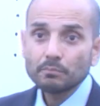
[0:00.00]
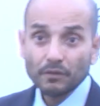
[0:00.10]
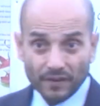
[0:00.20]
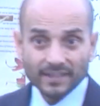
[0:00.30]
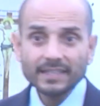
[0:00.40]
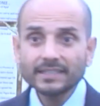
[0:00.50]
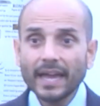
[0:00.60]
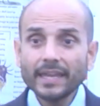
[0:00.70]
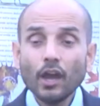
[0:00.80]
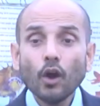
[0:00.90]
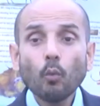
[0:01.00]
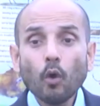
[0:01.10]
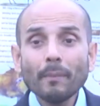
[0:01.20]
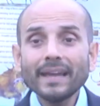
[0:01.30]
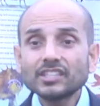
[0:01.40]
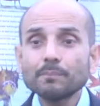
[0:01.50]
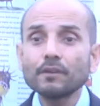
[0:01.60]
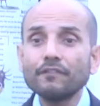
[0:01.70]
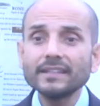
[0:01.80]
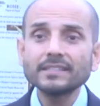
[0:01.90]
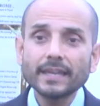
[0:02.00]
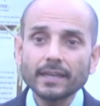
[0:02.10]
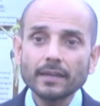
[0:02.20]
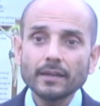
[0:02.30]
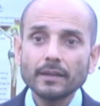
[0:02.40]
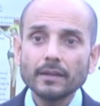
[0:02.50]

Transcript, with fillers: prophetic date. What makes it prophetic?